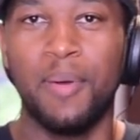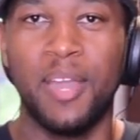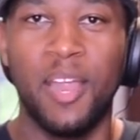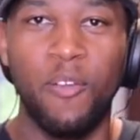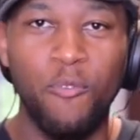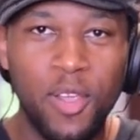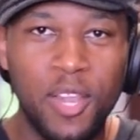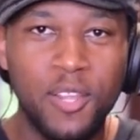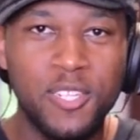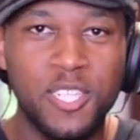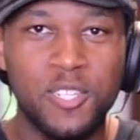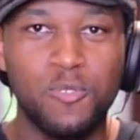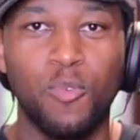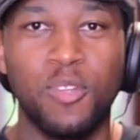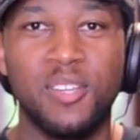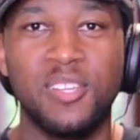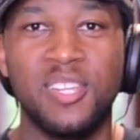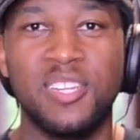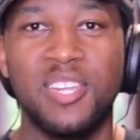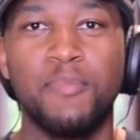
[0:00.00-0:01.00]
But I really just
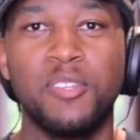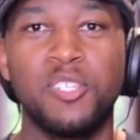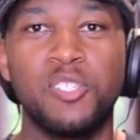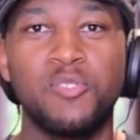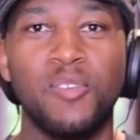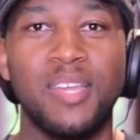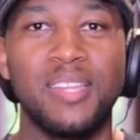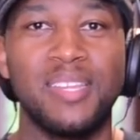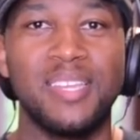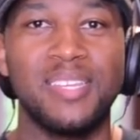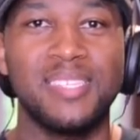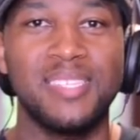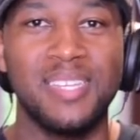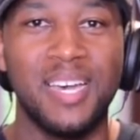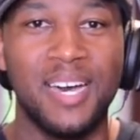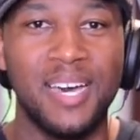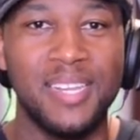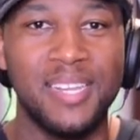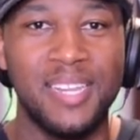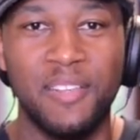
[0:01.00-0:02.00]
want to demonstrate this,
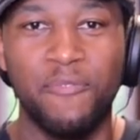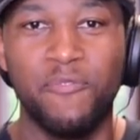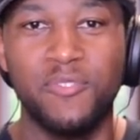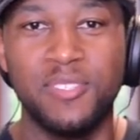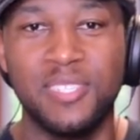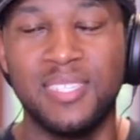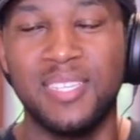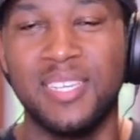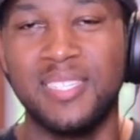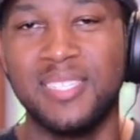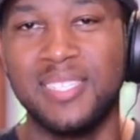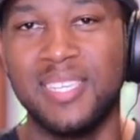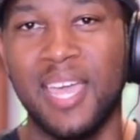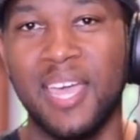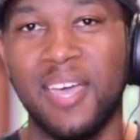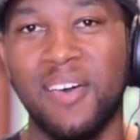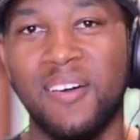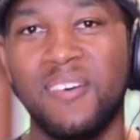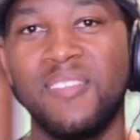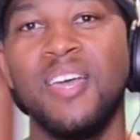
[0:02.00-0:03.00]
the difference in the
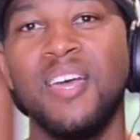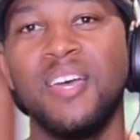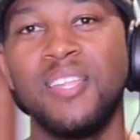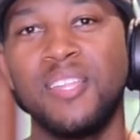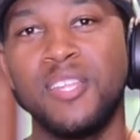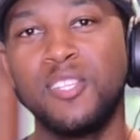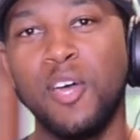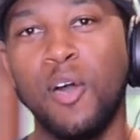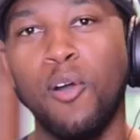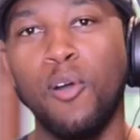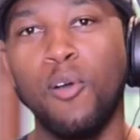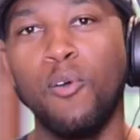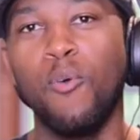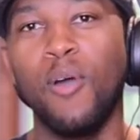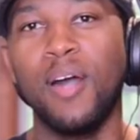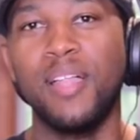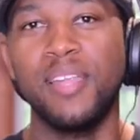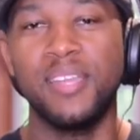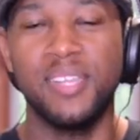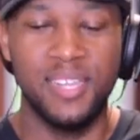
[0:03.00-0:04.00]
sound, the tone
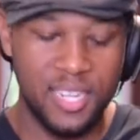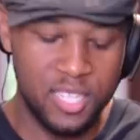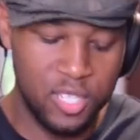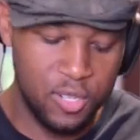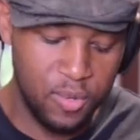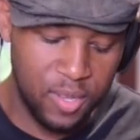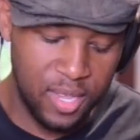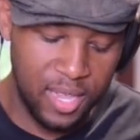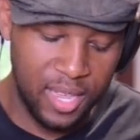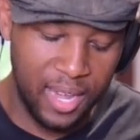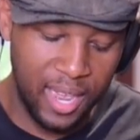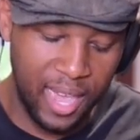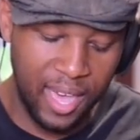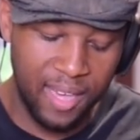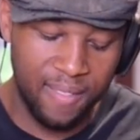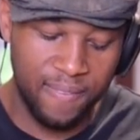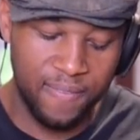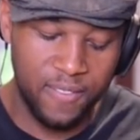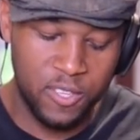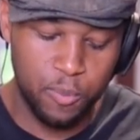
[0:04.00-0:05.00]
quality that you get
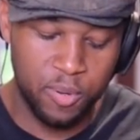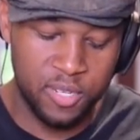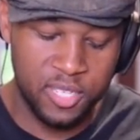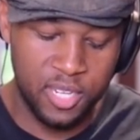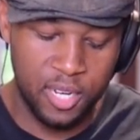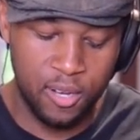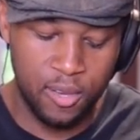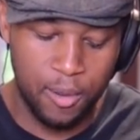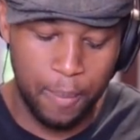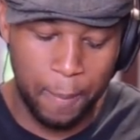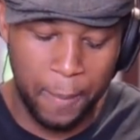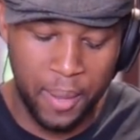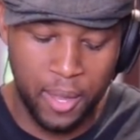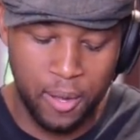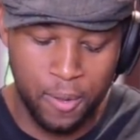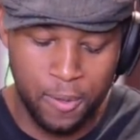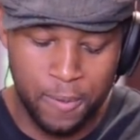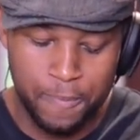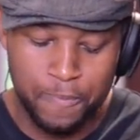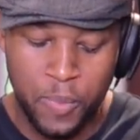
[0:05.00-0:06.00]
out of this particular
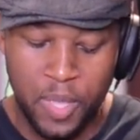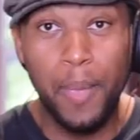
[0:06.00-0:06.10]
pedal.